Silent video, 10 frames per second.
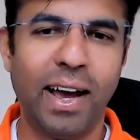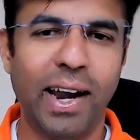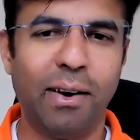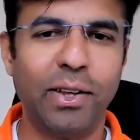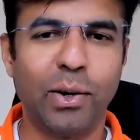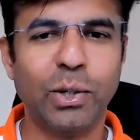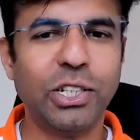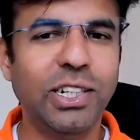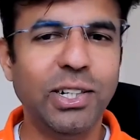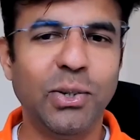Now the
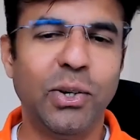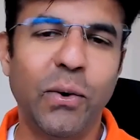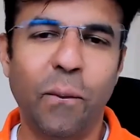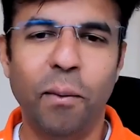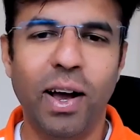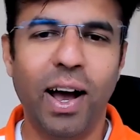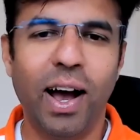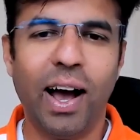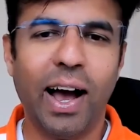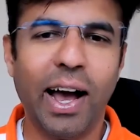question to you,
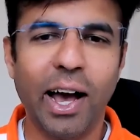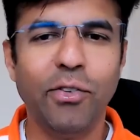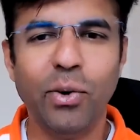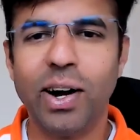have you